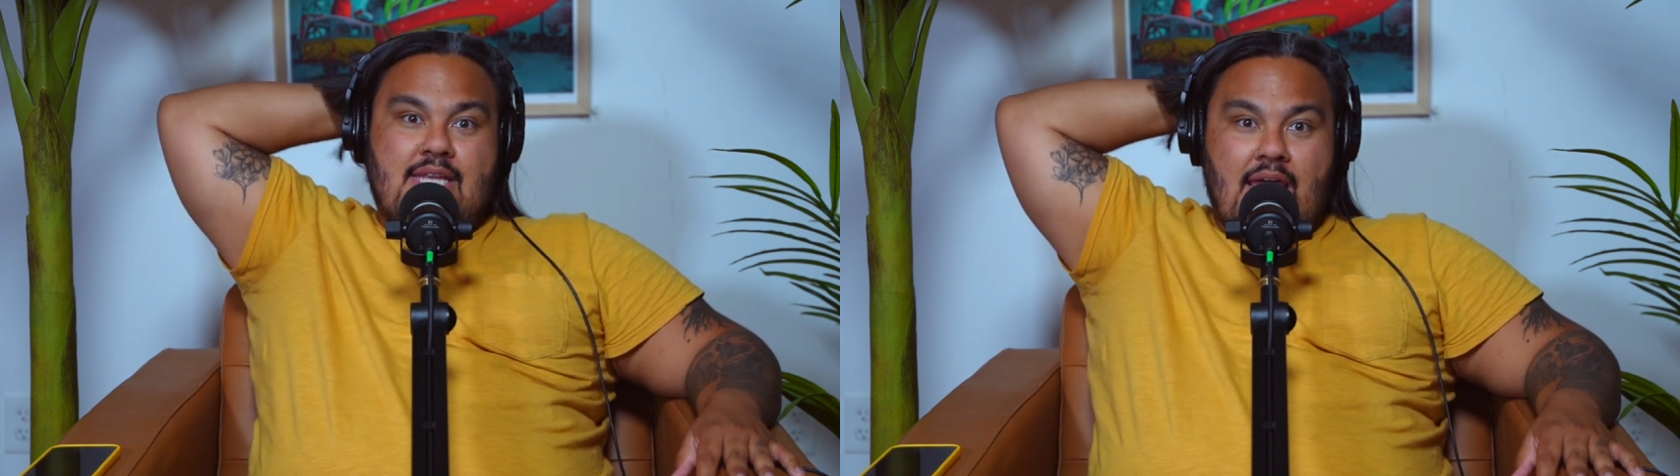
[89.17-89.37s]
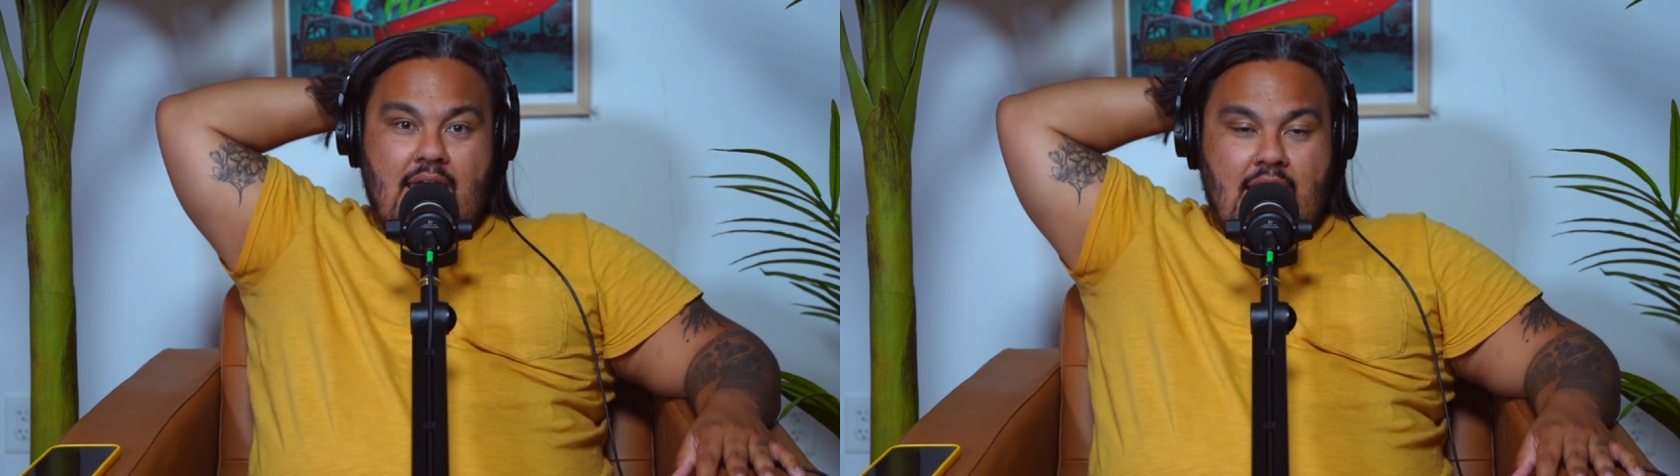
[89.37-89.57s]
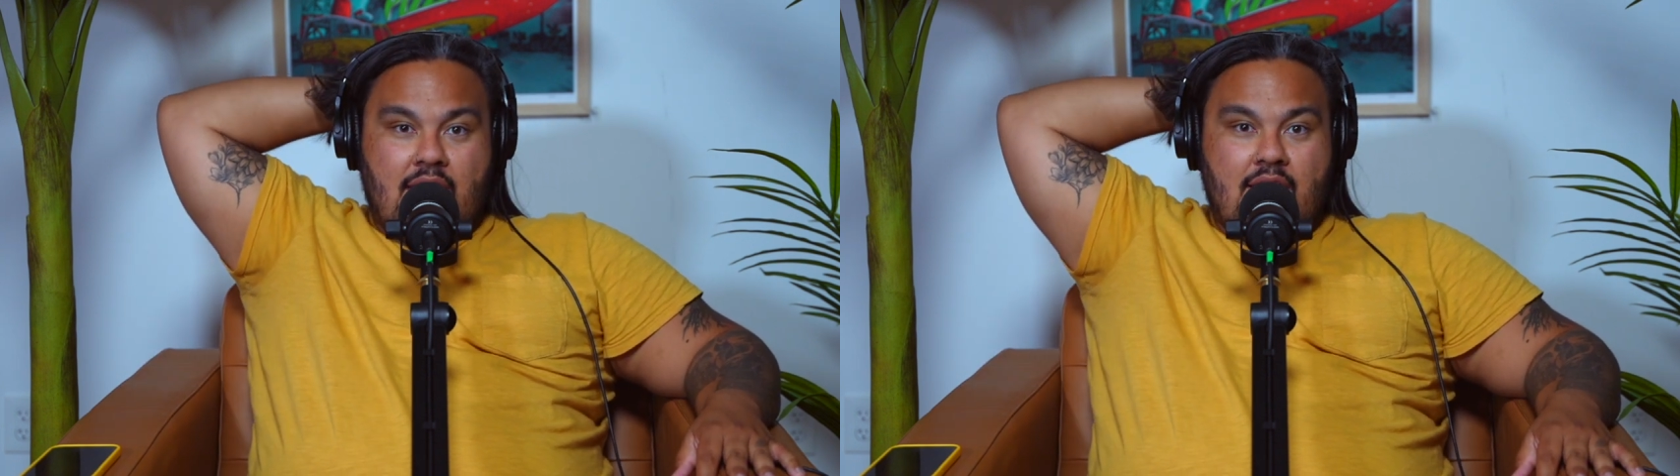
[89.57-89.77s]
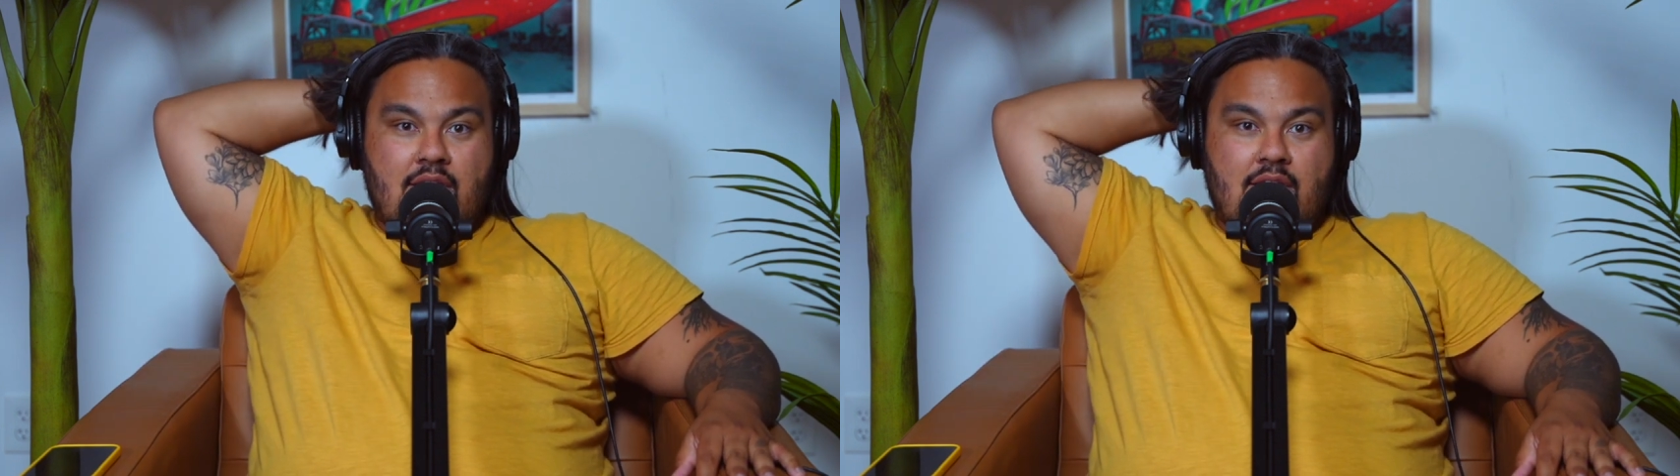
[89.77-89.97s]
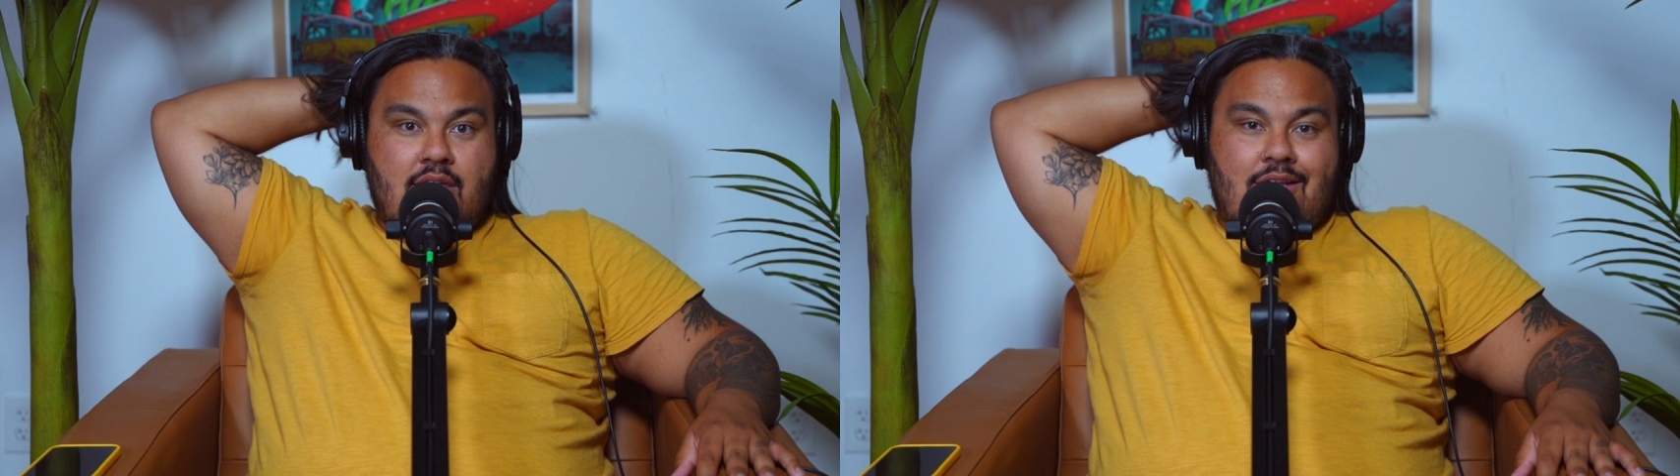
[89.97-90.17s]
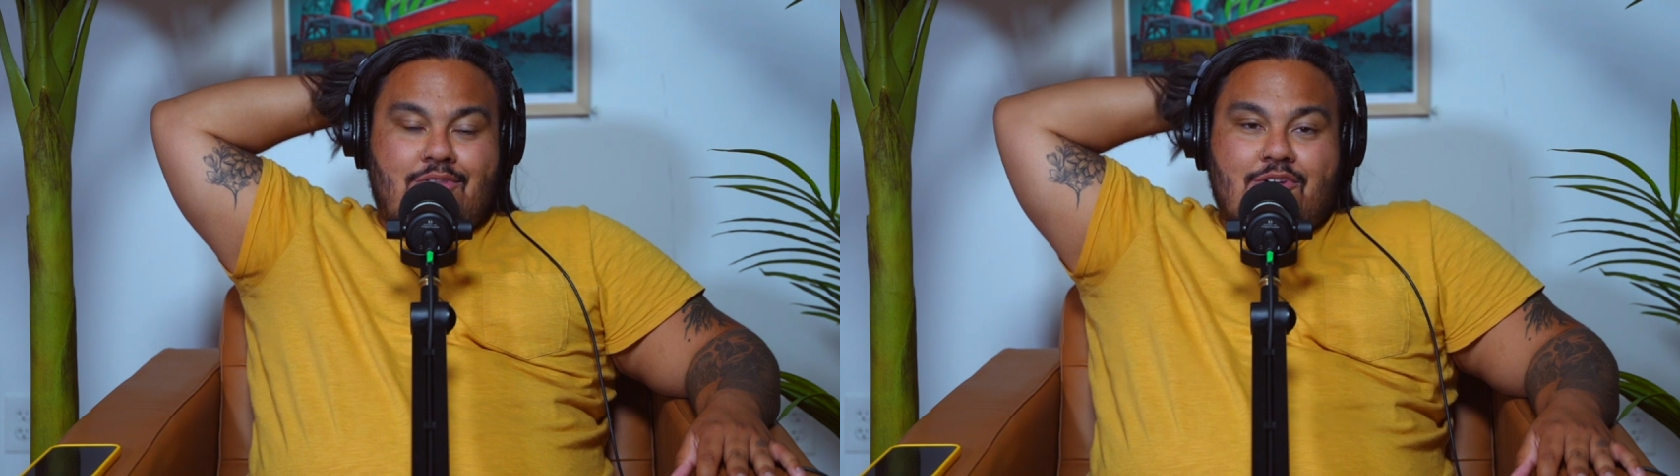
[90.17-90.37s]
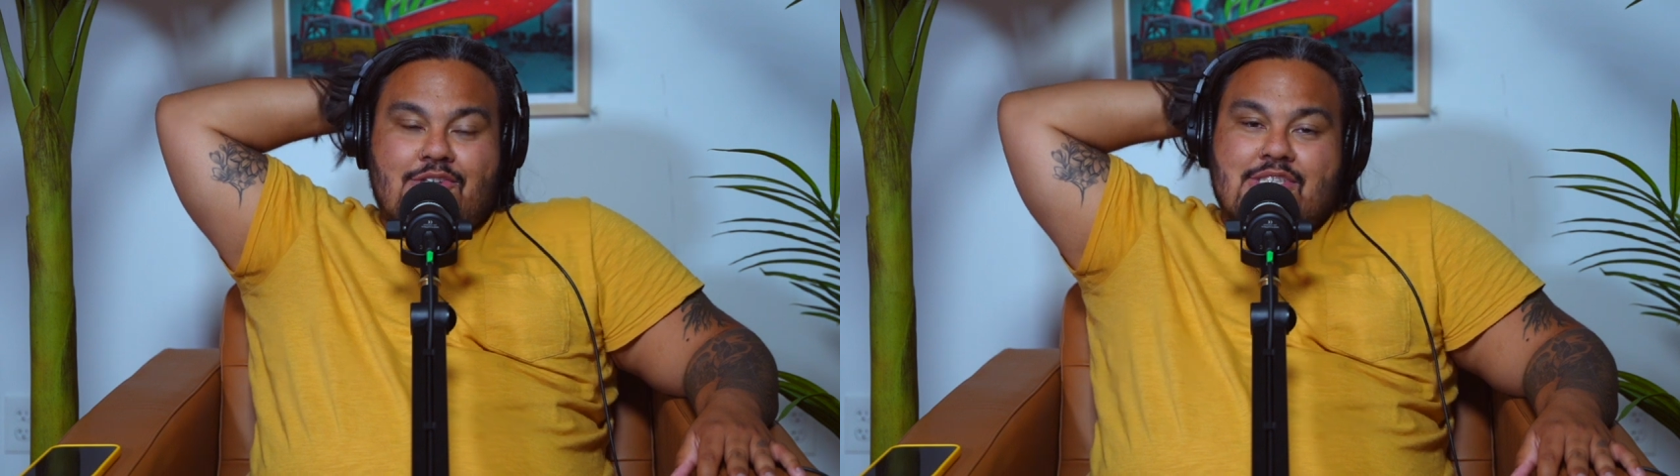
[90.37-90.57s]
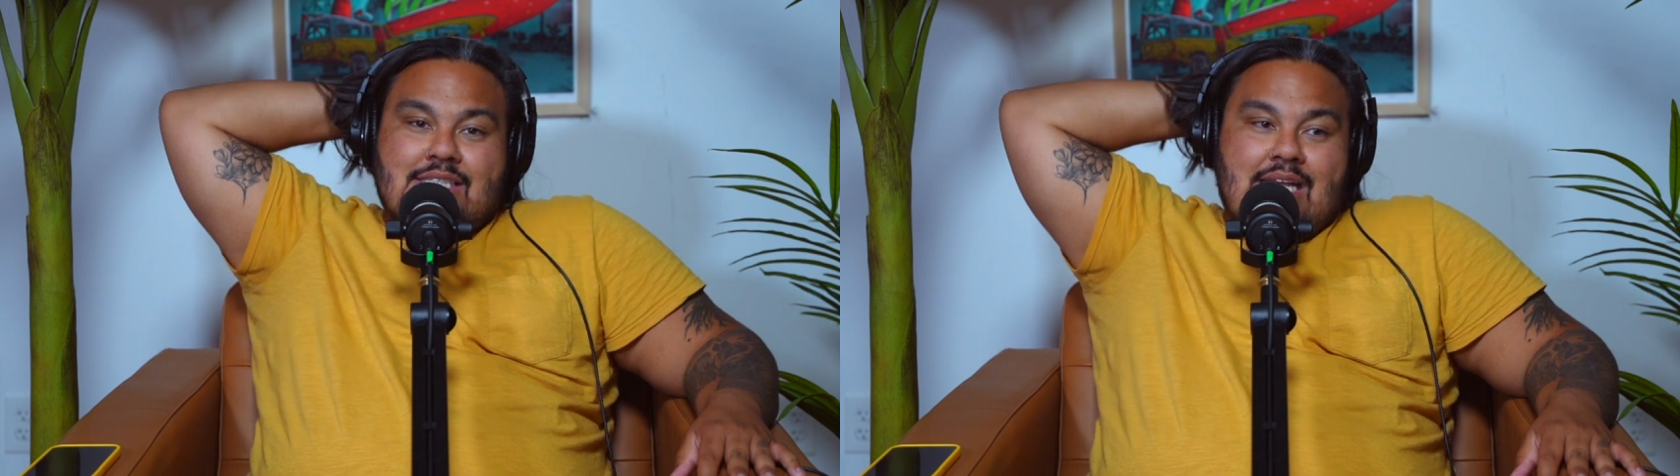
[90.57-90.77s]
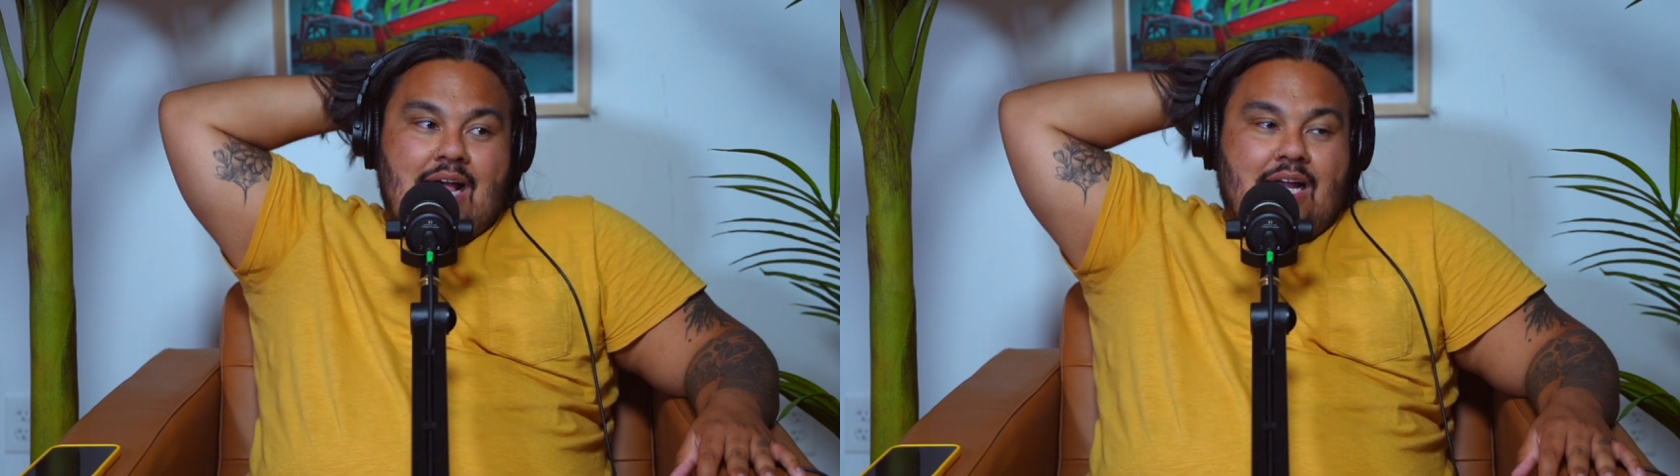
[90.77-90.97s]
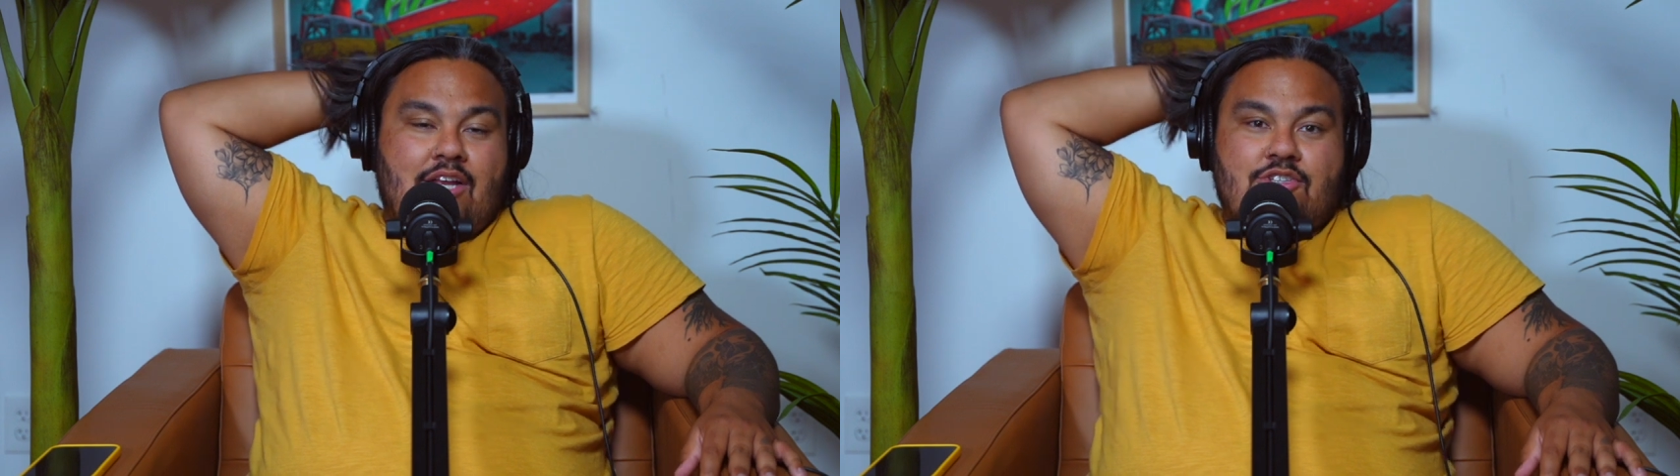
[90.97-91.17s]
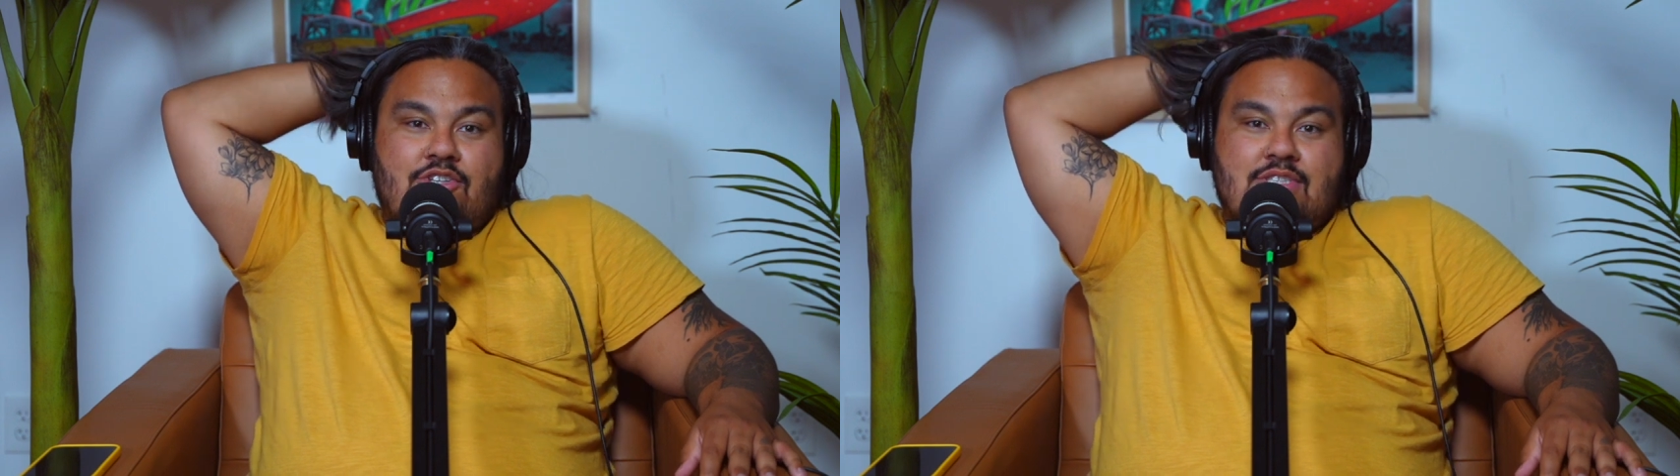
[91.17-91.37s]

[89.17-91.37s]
day, they're just not going to...